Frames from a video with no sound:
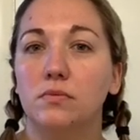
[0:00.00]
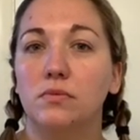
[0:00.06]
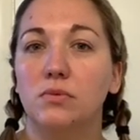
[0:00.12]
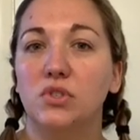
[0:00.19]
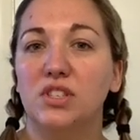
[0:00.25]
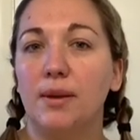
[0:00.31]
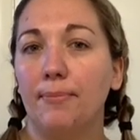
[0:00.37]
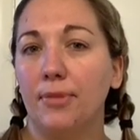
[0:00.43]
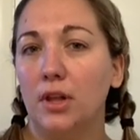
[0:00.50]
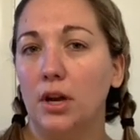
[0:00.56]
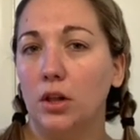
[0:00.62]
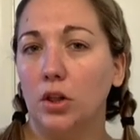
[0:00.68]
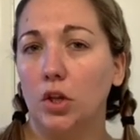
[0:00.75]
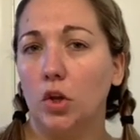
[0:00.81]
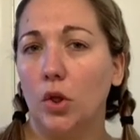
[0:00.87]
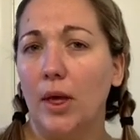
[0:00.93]
something a
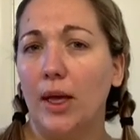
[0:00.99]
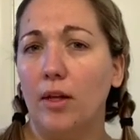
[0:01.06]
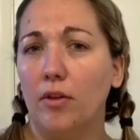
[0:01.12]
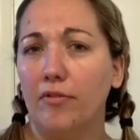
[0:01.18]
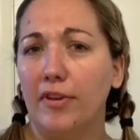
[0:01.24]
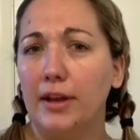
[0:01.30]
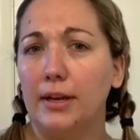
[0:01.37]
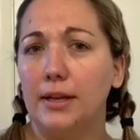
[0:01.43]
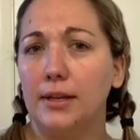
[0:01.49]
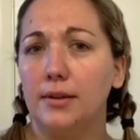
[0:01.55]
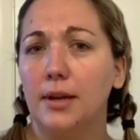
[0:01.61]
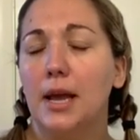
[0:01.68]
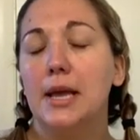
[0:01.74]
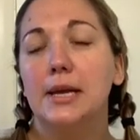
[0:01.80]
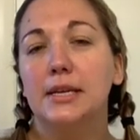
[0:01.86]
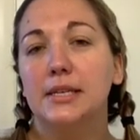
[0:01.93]
little elevated.
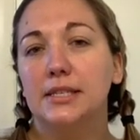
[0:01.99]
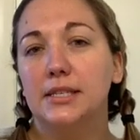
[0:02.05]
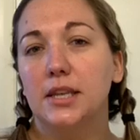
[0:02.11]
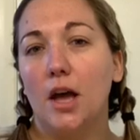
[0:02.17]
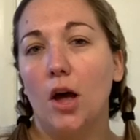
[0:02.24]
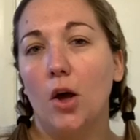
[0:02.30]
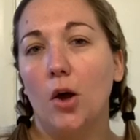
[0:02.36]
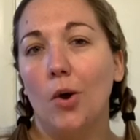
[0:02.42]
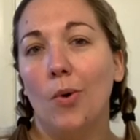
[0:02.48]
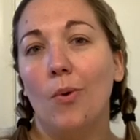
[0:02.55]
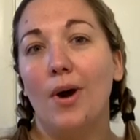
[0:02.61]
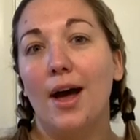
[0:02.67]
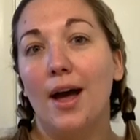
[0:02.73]
So